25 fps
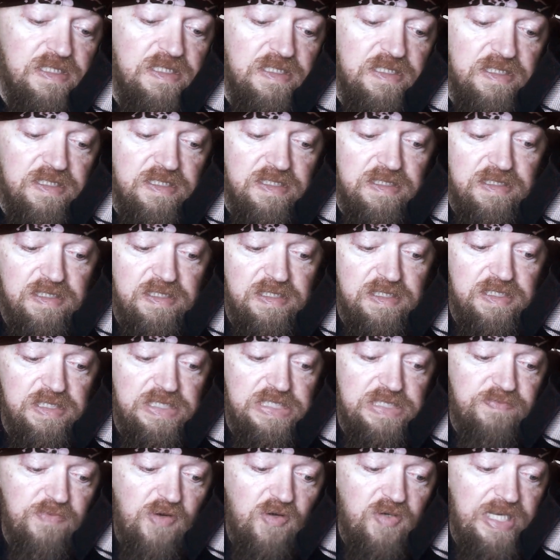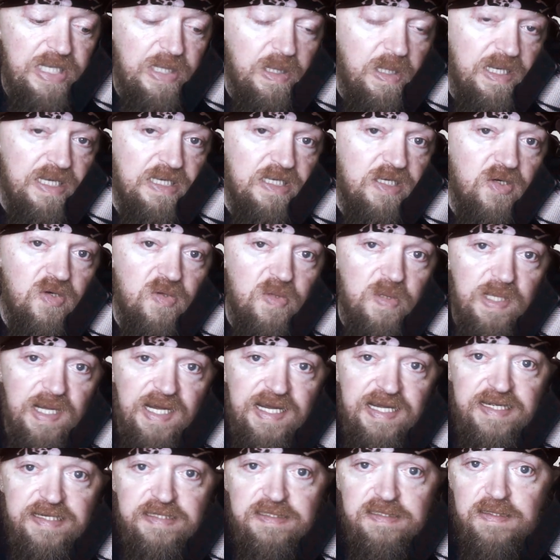the smoky lit
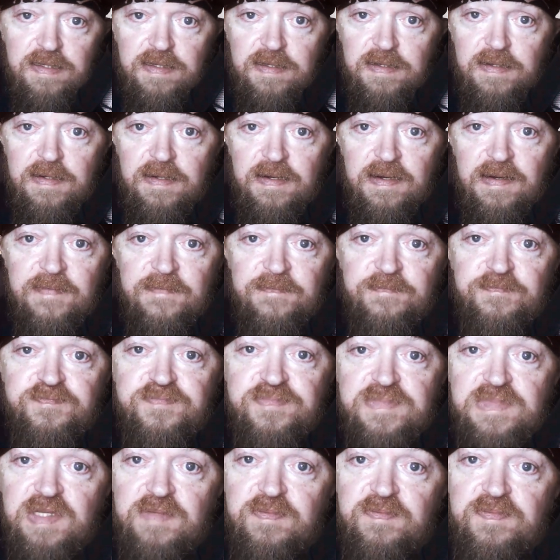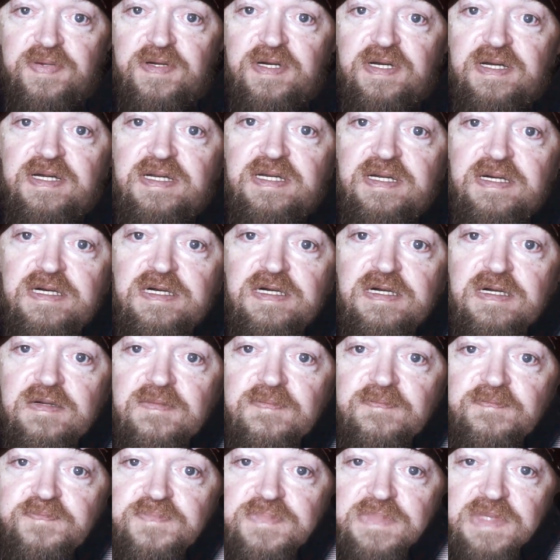Kool-Aid. But
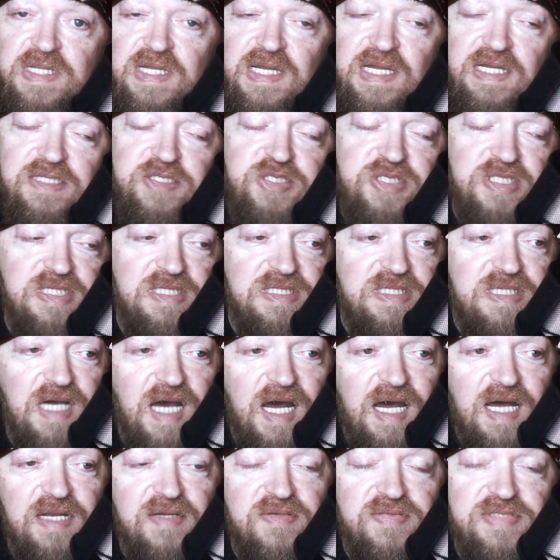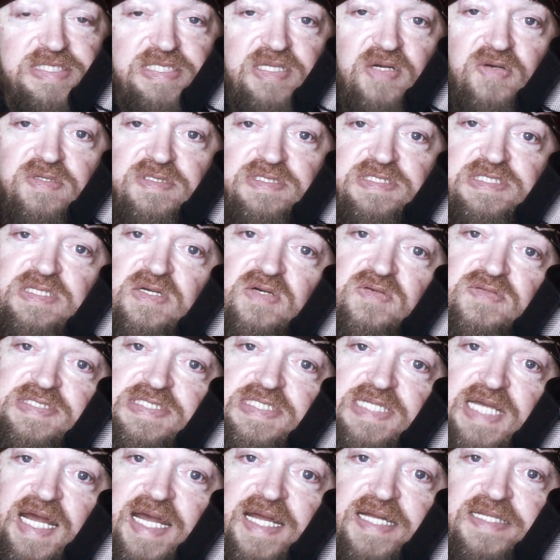it just, God, it was so
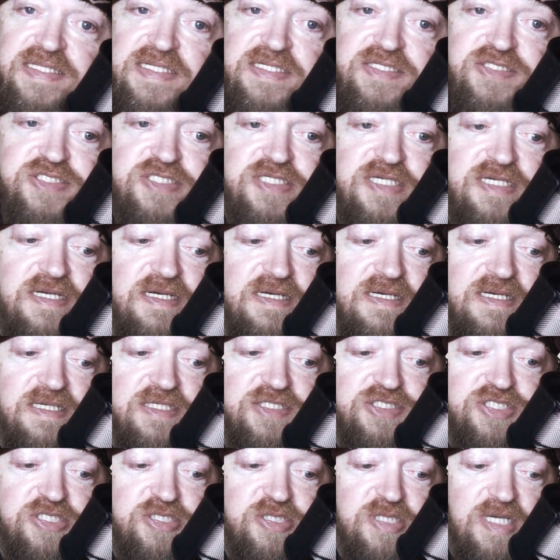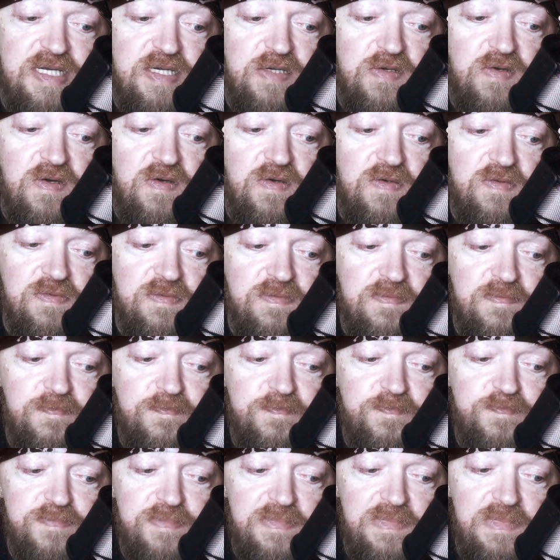sad that she drank her
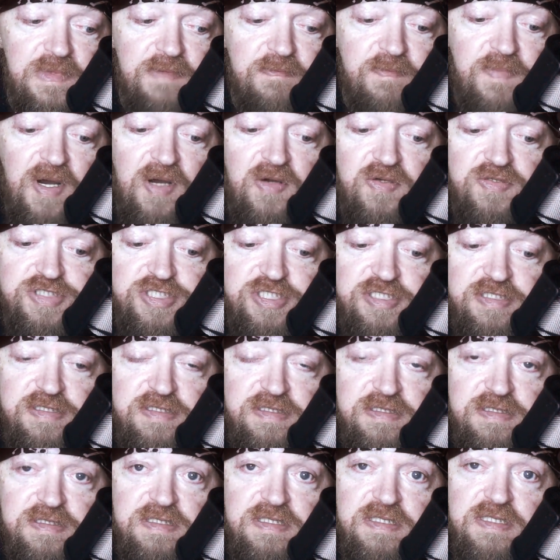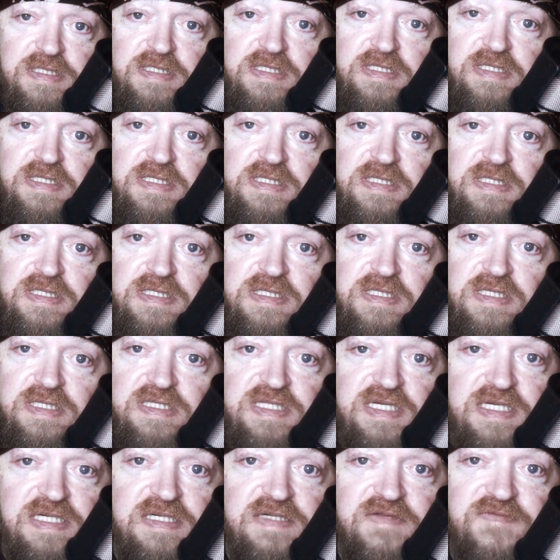own potion
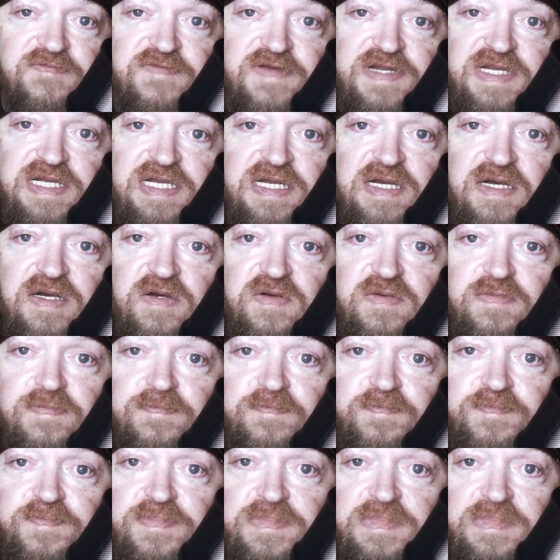at the end of the video.